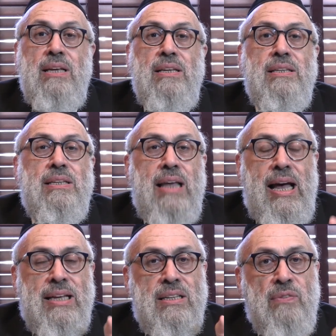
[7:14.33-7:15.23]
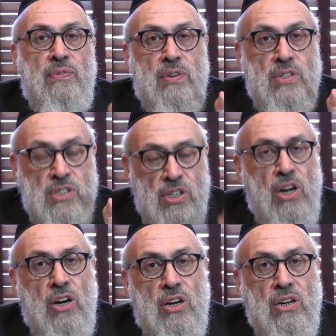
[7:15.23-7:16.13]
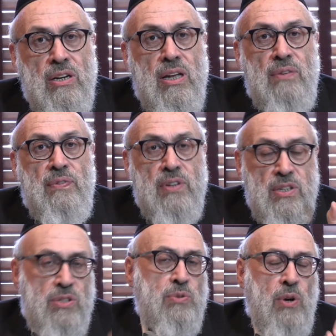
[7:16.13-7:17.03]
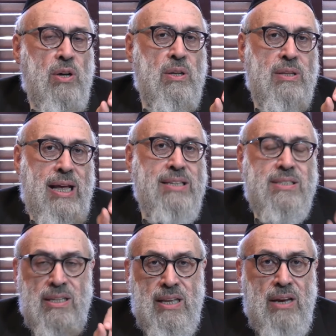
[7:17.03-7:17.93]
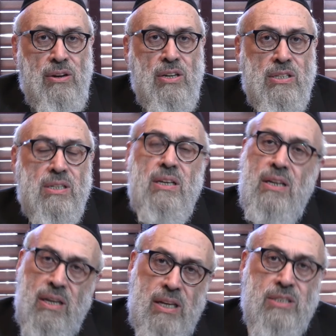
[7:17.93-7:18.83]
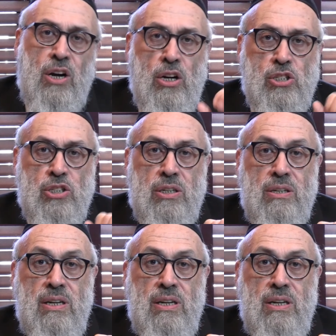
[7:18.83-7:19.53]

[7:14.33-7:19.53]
that if a Yisrael lights the neiros, it's kosher.